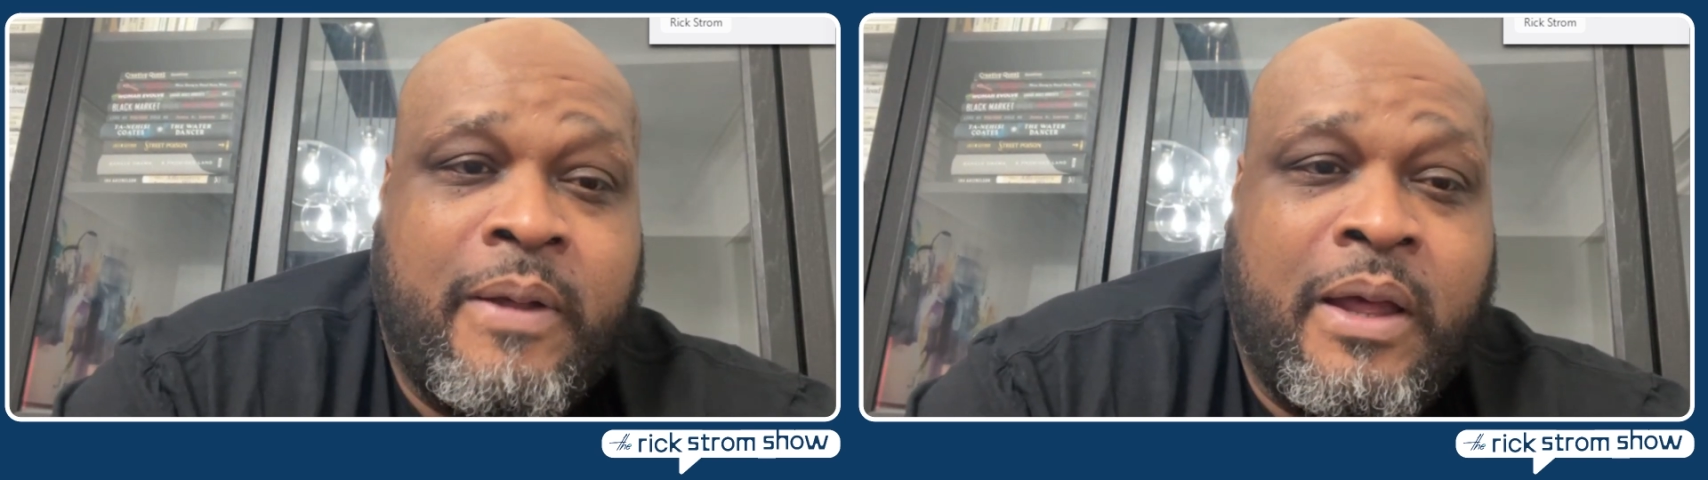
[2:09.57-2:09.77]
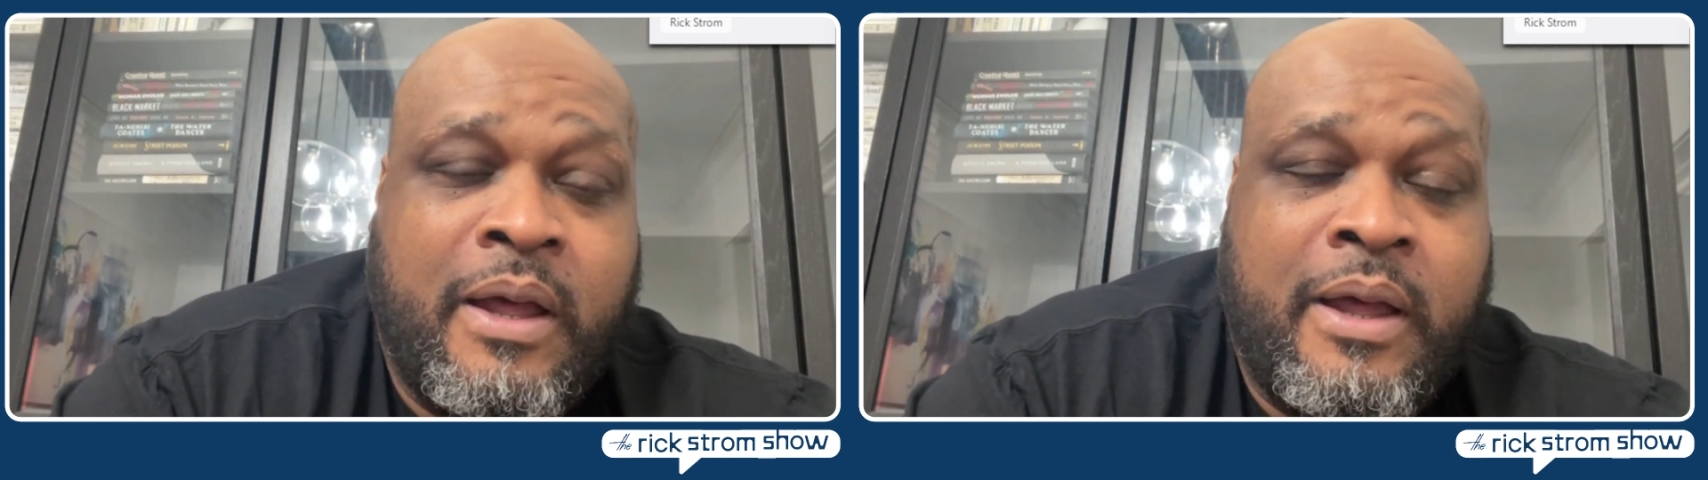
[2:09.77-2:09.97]

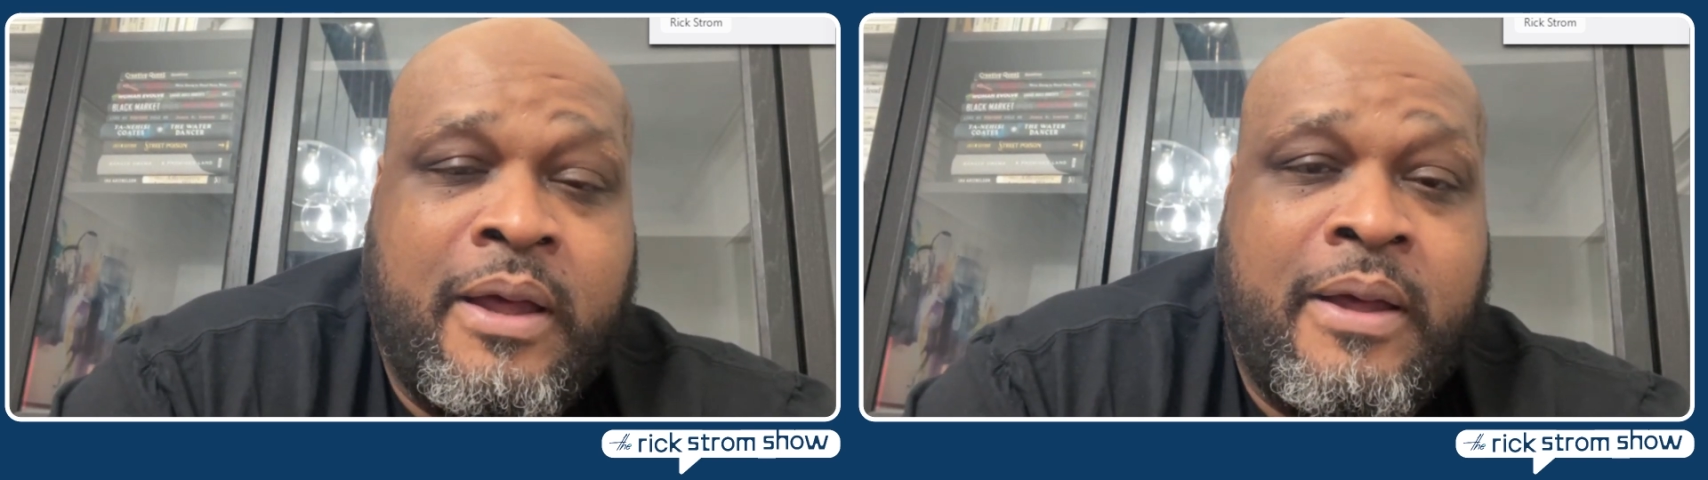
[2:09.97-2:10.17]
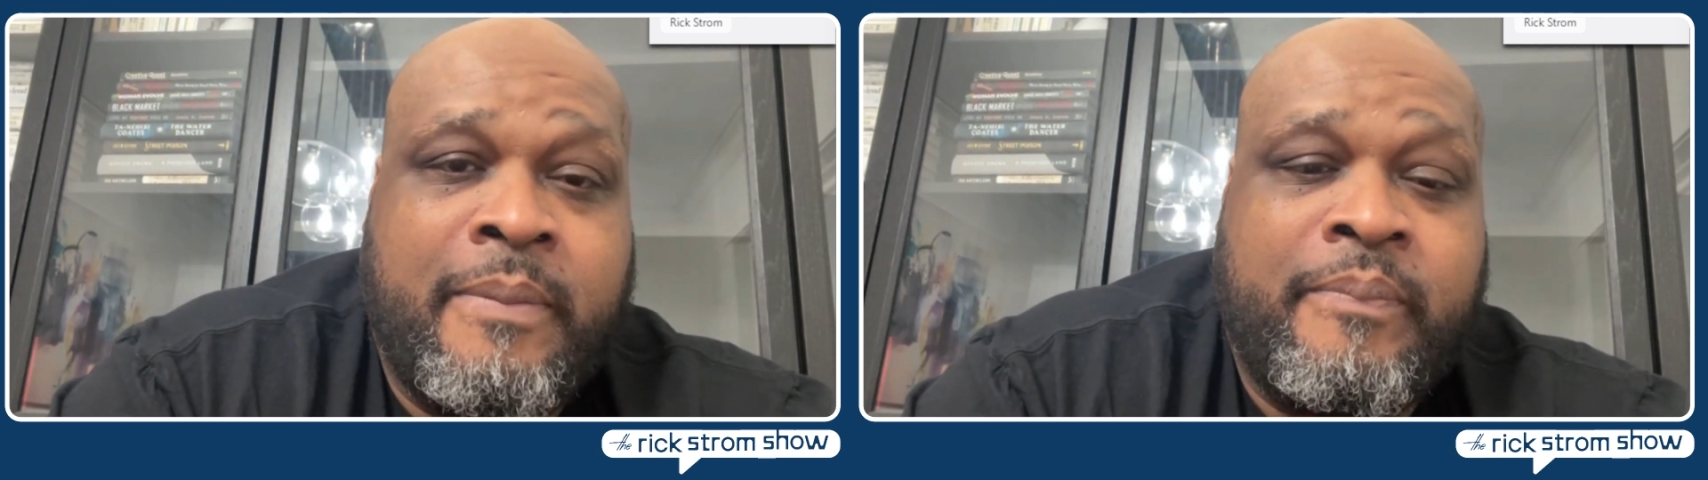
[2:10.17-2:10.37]

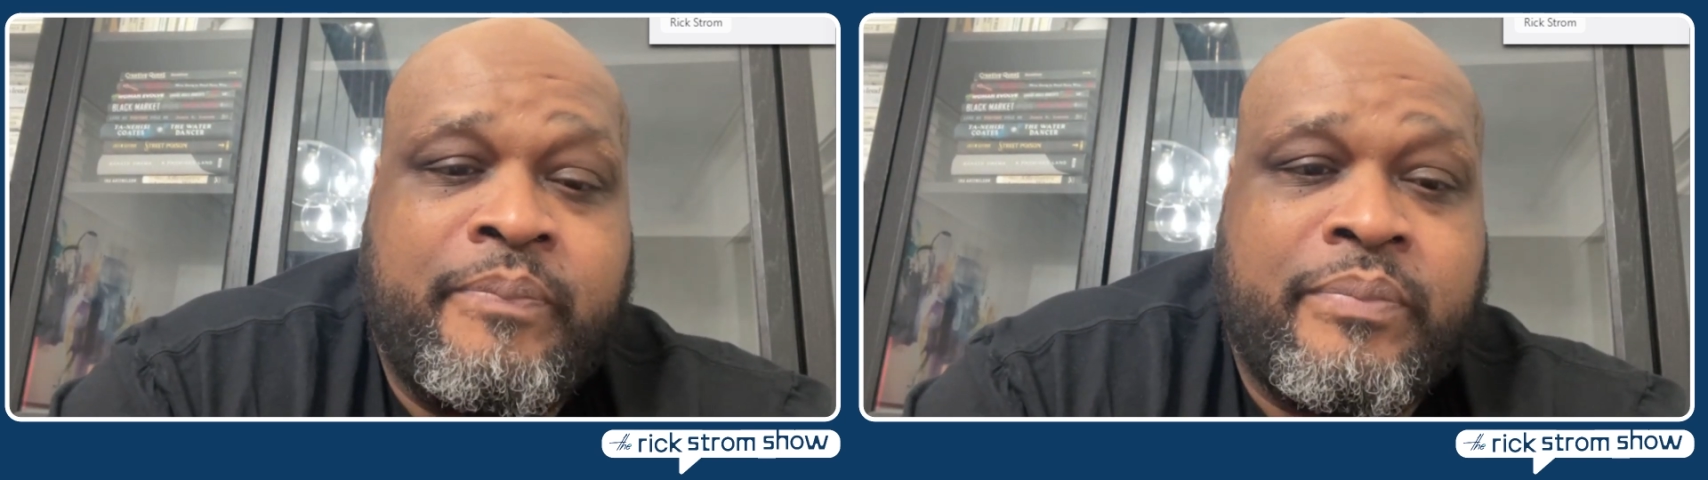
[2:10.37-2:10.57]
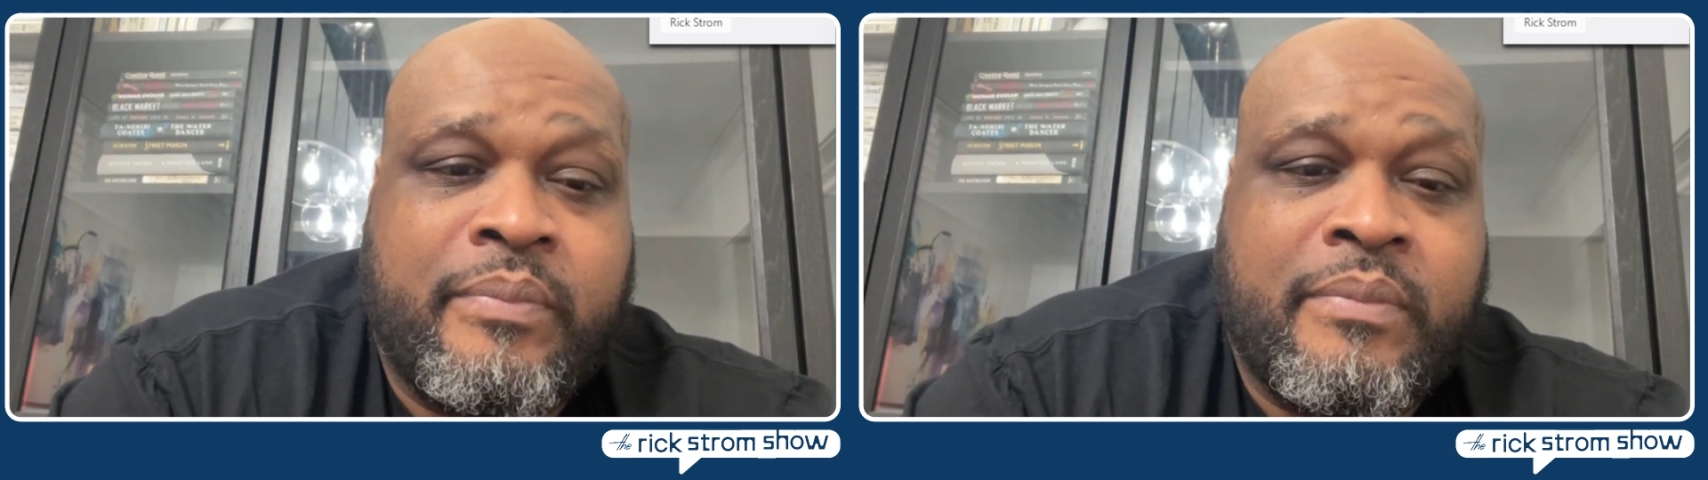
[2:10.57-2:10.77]
Um,
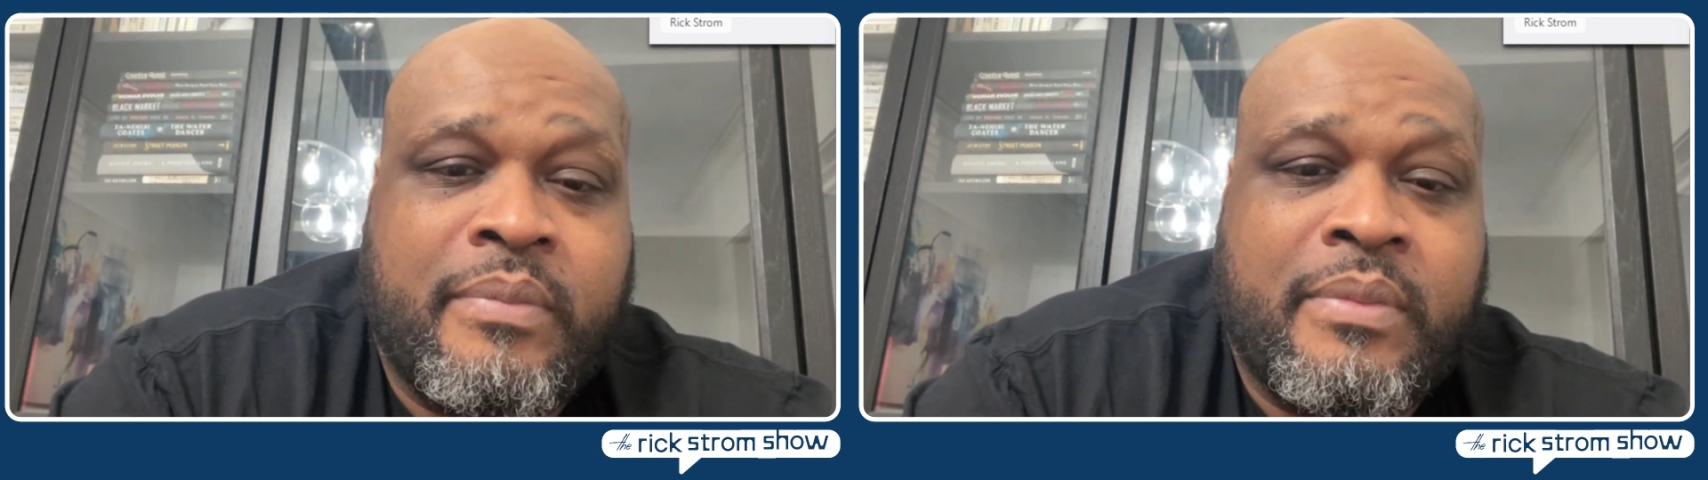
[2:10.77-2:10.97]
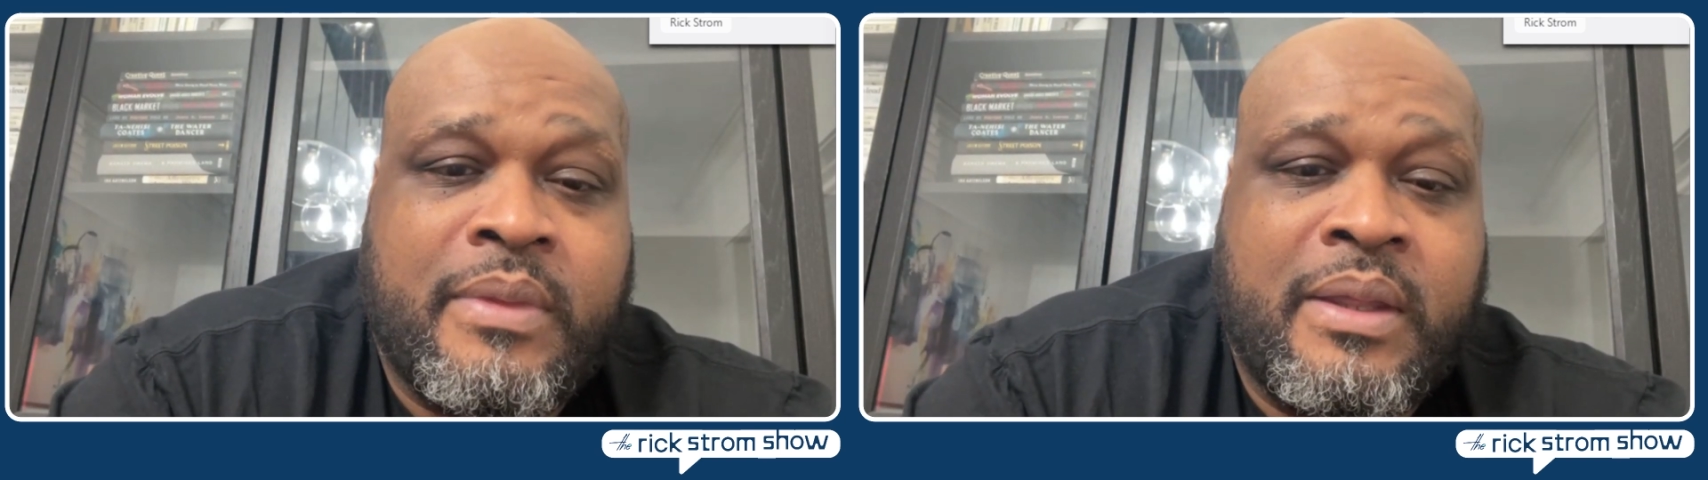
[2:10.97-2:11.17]

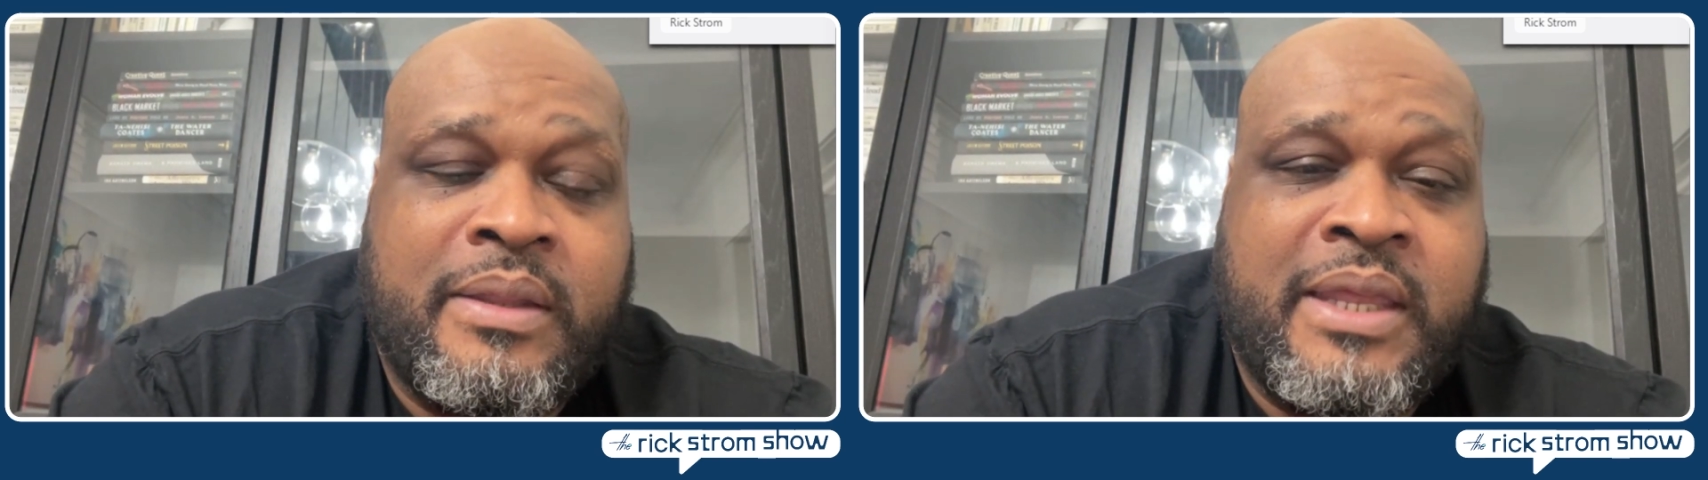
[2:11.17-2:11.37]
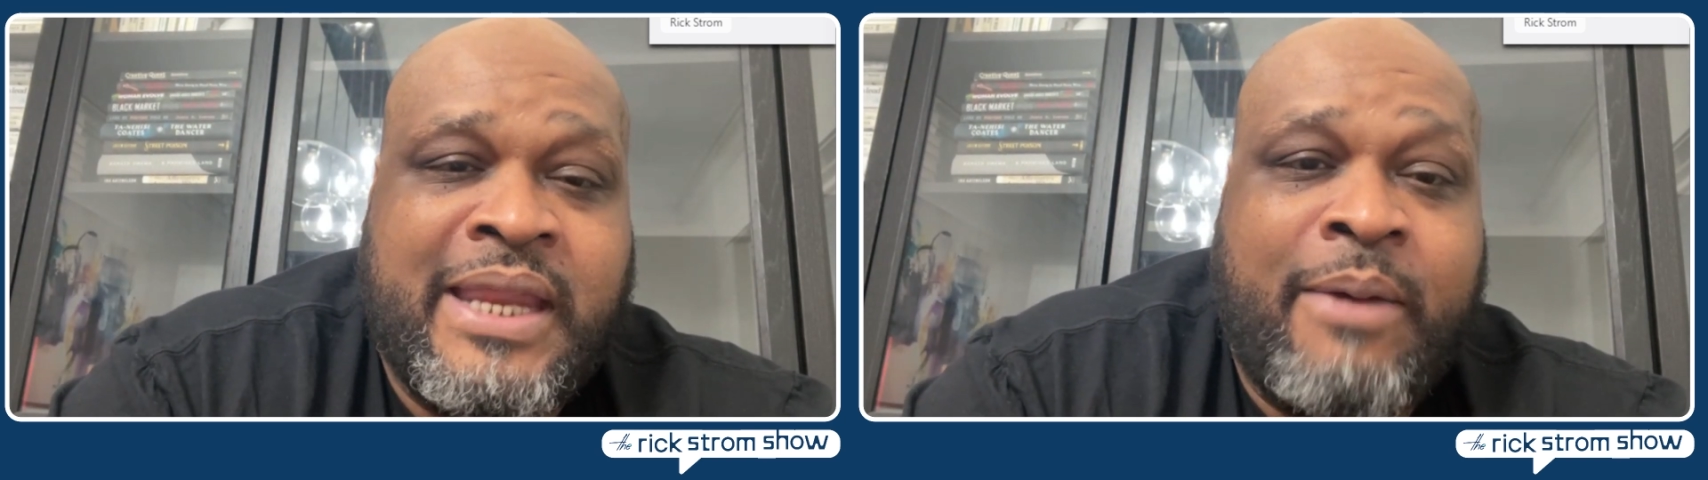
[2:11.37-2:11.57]

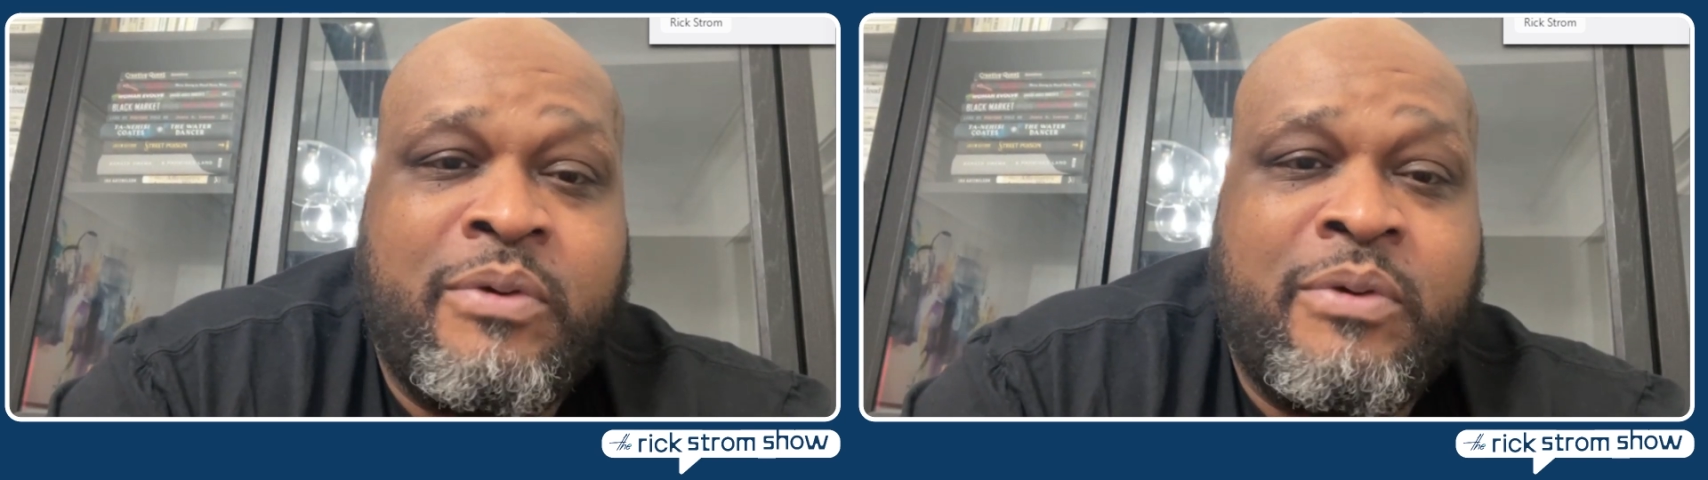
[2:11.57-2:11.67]
that I